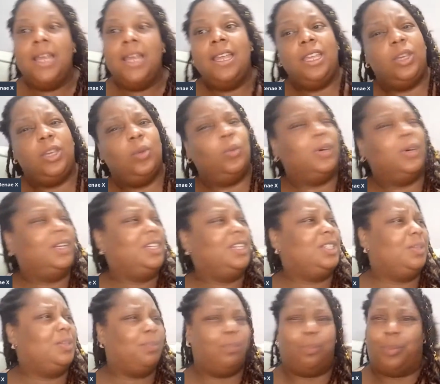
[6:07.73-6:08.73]
you wanted
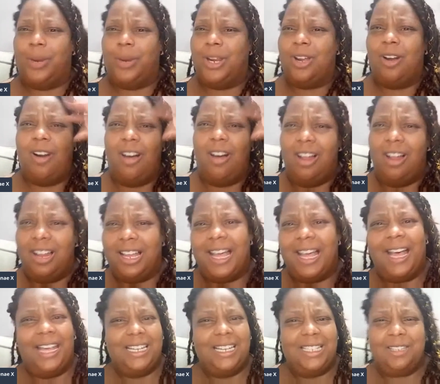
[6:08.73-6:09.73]
to bring all
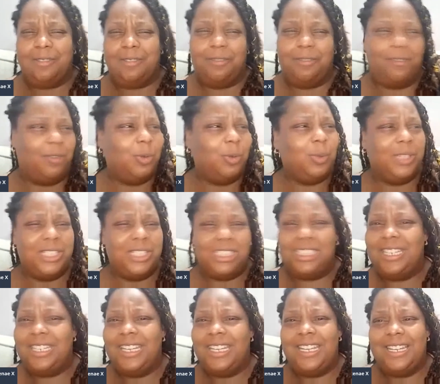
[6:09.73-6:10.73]
kinds of
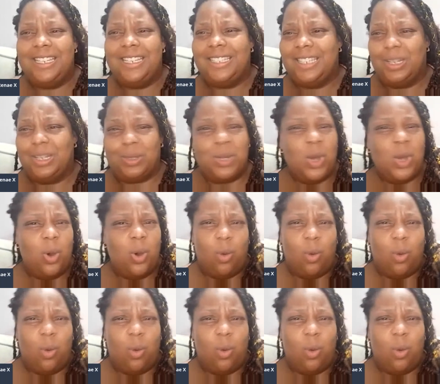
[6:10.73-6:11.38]
foolishness and